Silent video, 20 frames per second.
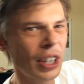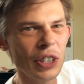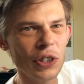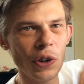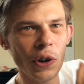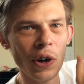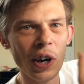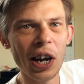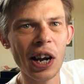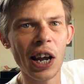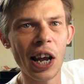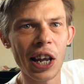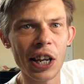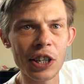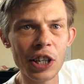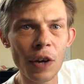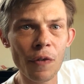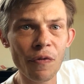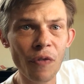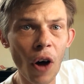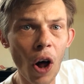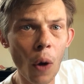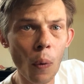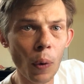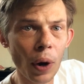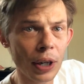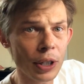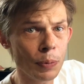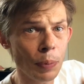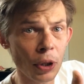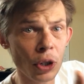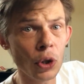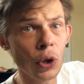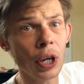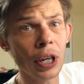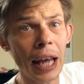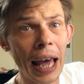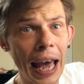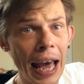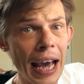These are default ones, but you
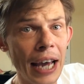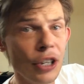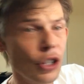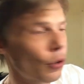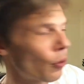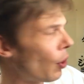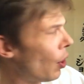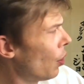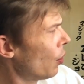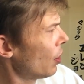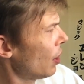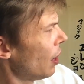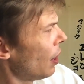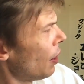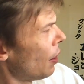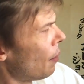can add your own.